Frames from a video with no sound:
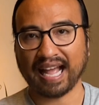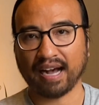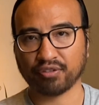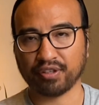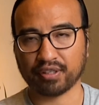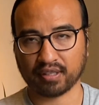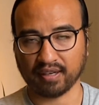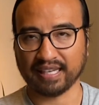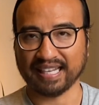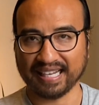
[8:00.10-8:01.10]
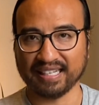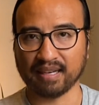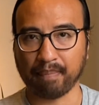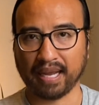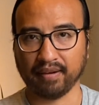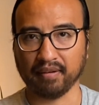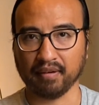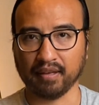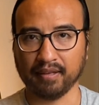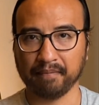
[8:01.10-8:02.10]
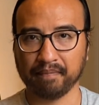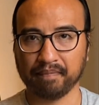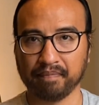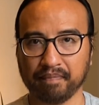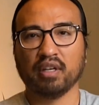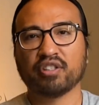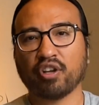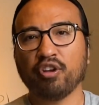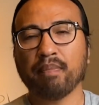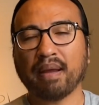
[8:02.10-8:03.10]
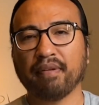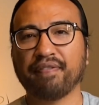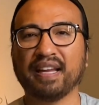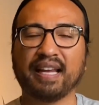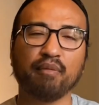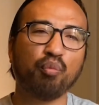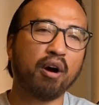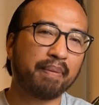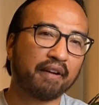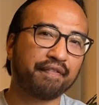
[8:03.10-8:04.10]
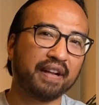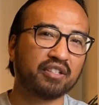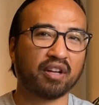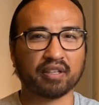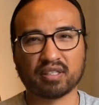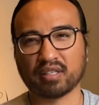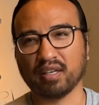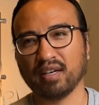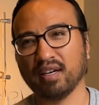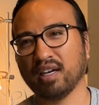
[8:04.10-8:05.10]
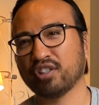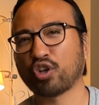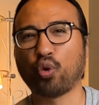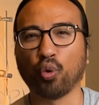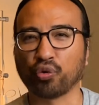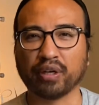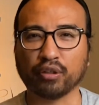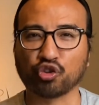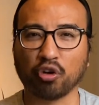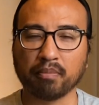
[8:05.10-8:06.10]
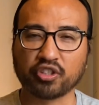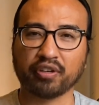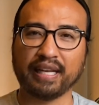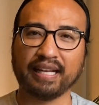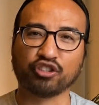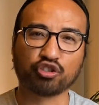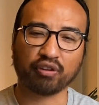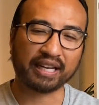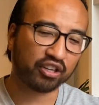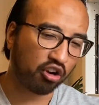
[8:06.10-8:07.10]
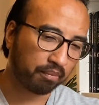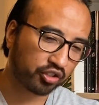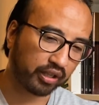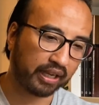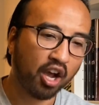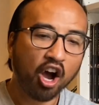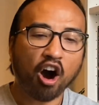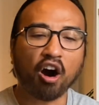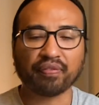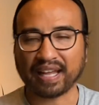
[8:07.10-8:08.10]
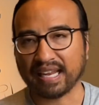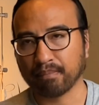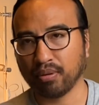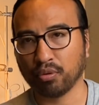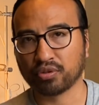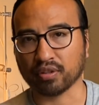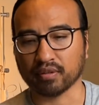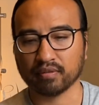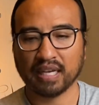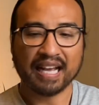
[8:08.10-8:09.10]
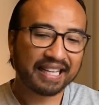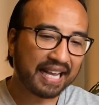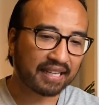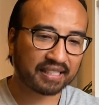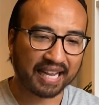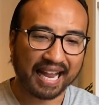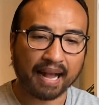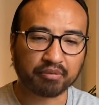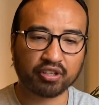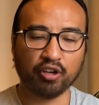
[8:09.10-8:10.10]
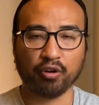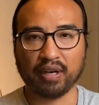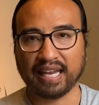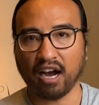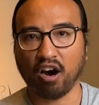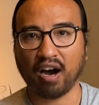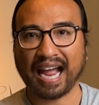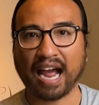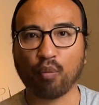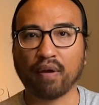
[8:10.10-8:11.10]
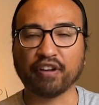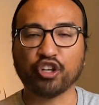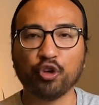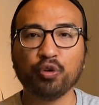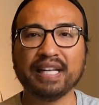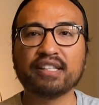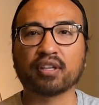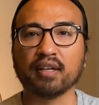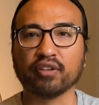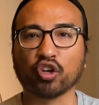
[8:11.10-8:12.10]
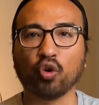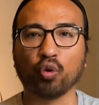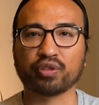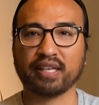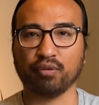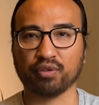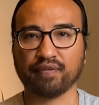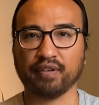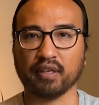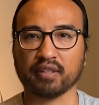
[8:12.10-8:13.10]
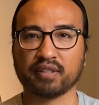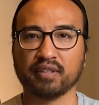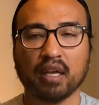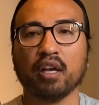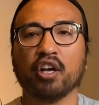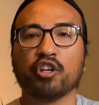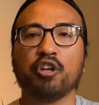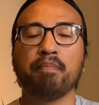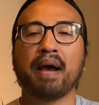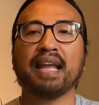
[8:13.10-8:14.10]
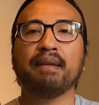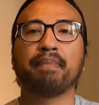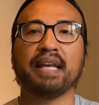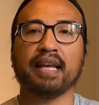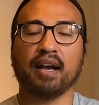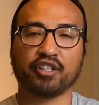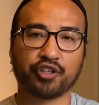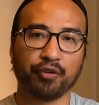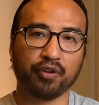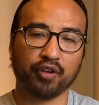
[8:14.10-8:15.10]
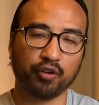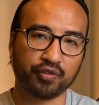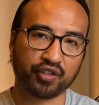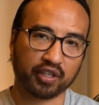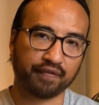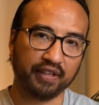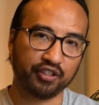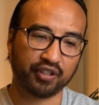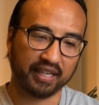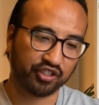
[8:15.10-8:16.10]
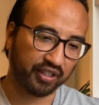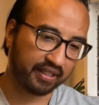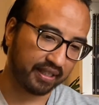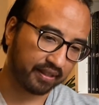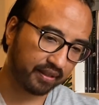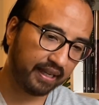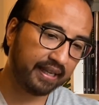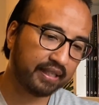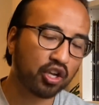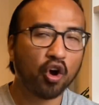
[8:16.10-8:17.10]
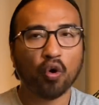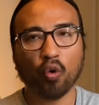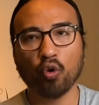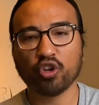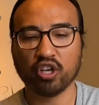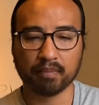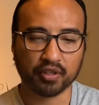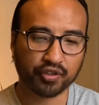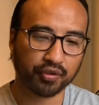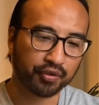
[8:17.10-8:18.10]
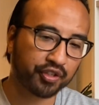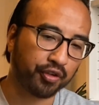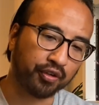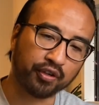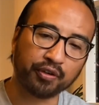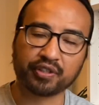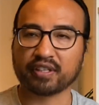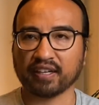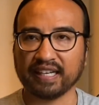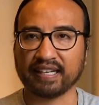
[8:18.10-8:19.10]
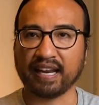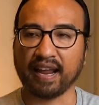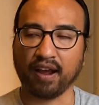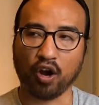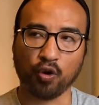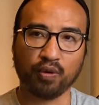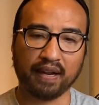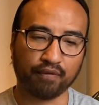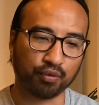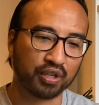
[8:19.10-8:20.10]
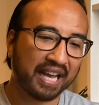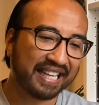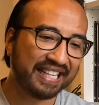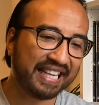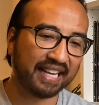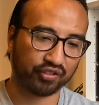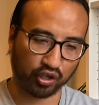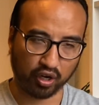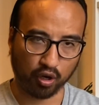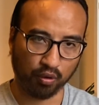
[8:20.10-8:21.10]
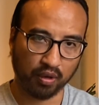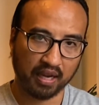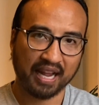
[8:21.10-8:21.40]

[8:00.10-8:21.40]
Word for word: how to study independently. So you may be thinking, what about things like surds, coordinate geometry and trigonometry? Aren't they important? Yes, they absolutely are. However, you need to learn the core skills first. You may be a student who's just finished their GCSEs, or you're a mature student who studied their O levels years ago.